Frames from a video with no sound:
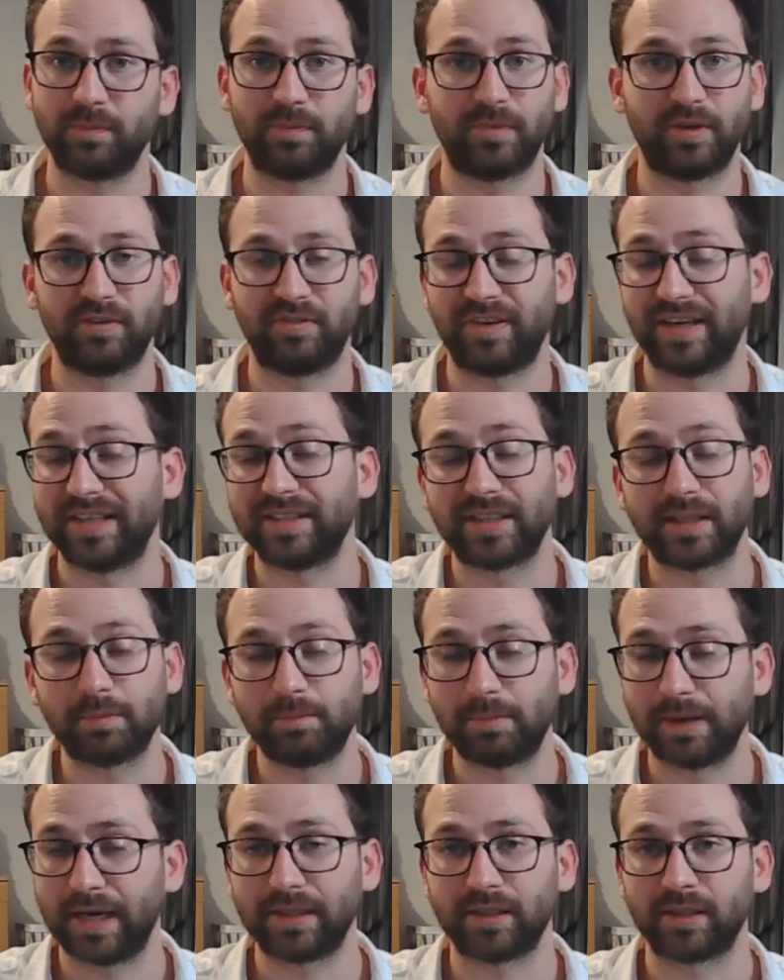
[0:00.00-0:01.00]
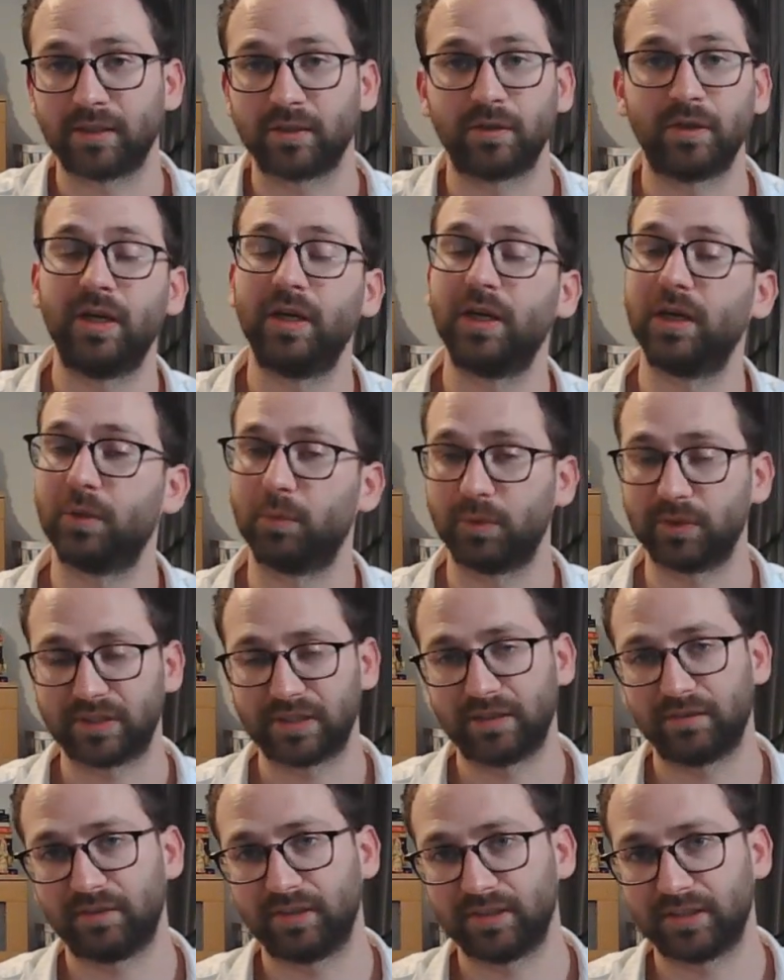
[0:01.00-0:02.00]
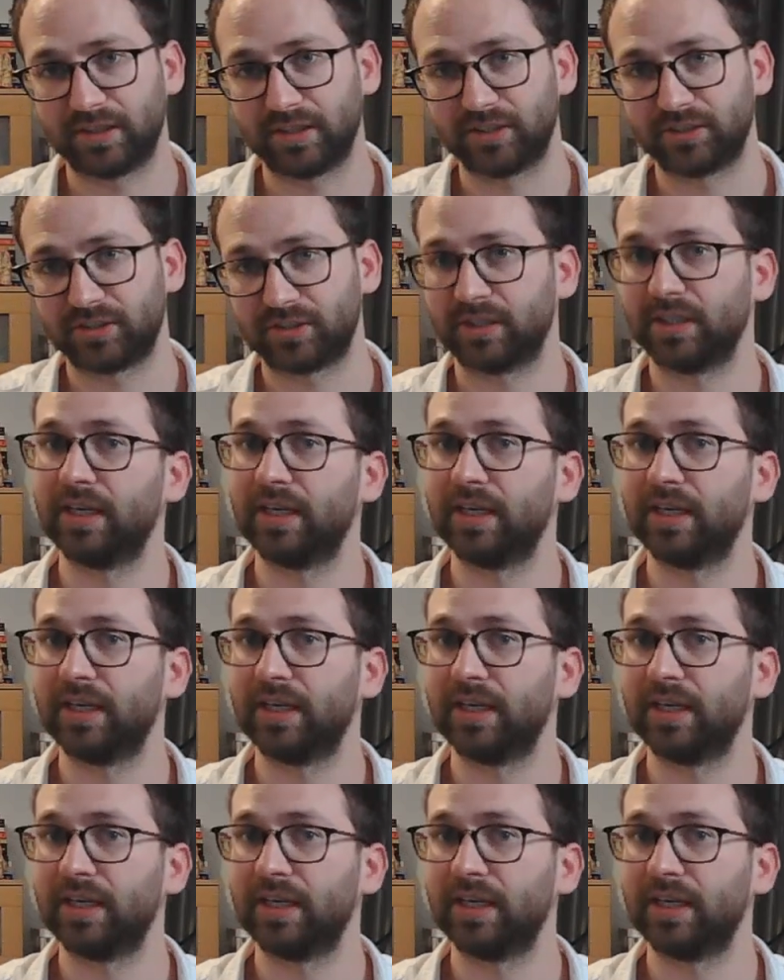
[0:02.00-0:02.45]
funding panel, whatever it is.